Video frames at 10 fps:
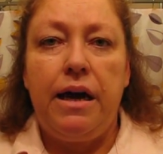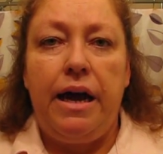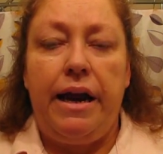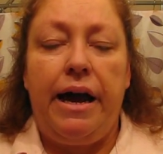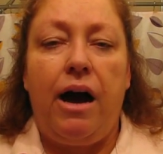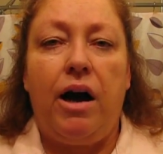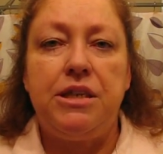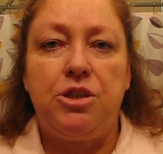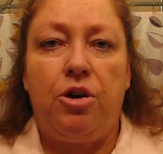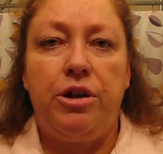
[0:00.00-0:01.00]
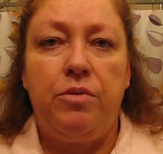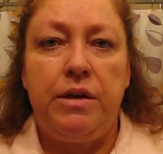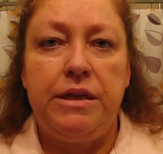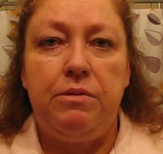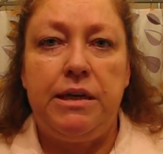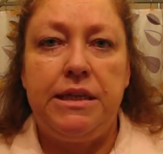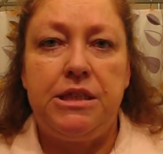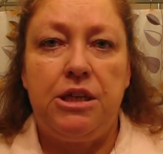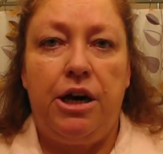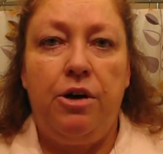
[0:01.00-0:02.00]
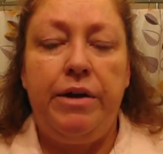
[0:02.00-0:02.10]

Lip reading: and how I started really, really slow.